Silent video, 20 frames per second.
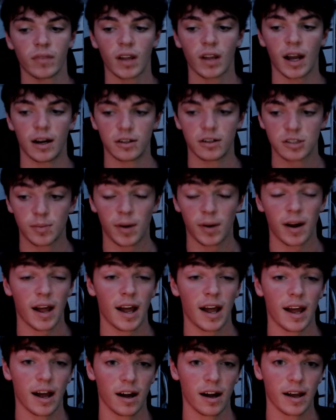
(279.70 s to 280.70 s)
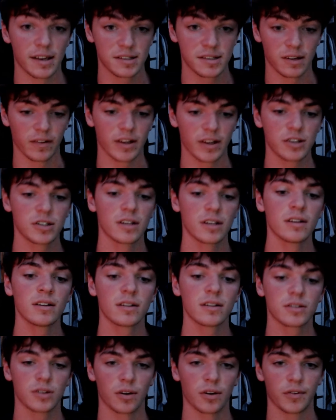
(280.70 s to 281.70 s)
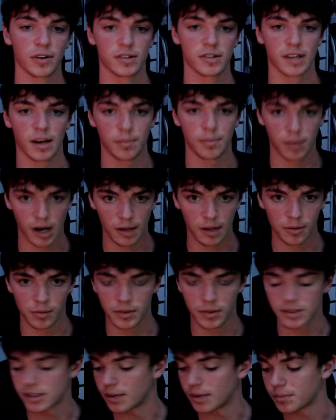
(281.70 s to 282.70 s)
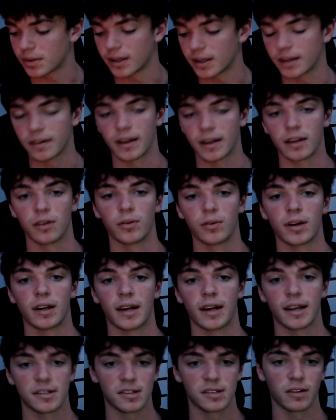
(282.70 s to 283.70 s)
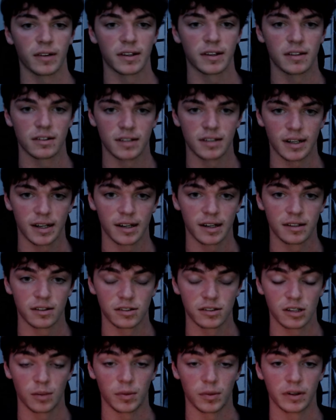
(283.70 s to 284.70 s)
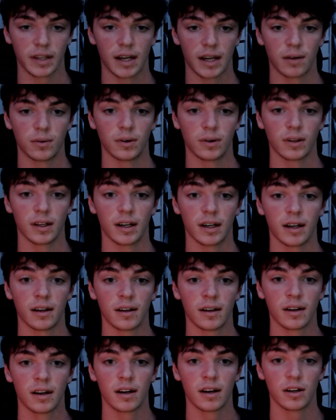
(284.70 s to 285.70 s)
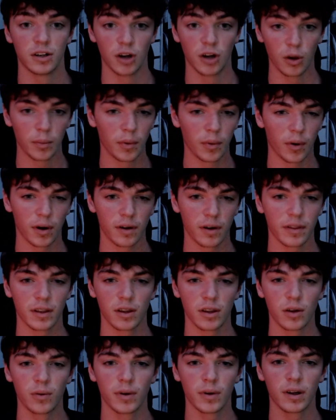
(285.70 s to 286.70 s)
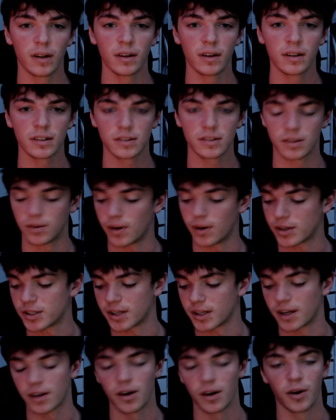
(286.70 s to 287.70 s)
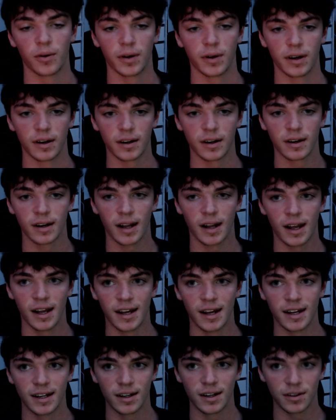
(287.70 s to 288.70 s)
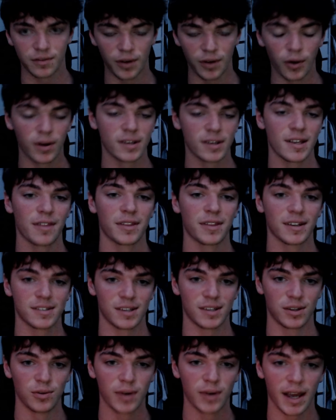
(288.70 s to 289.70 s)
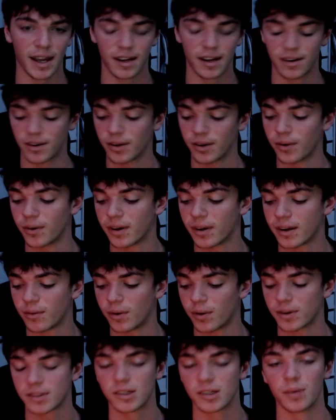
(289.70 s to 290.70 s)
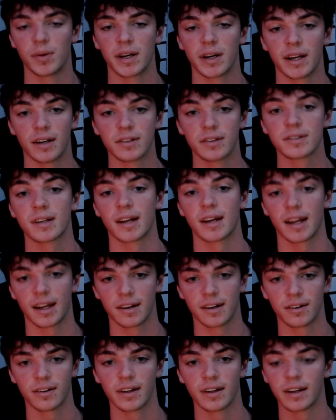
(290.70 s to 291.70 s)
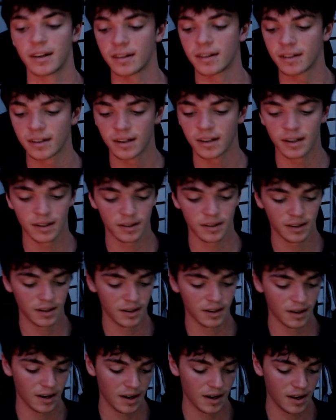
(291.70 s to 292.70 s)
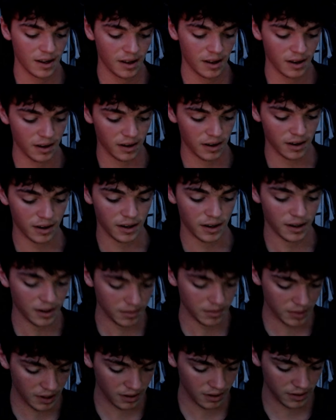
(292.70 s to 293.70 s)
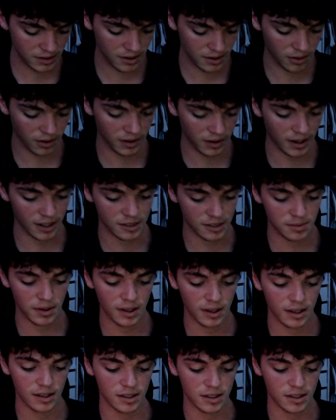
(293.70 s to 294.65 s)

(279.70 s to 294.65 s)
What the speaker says: Also, escalation. So if there's like a problem with something, that you can escalate the ticket to someone that will know more than you will, so you actually can go and focus on things that you can do while somebody else can handle it. Let's go to the next video.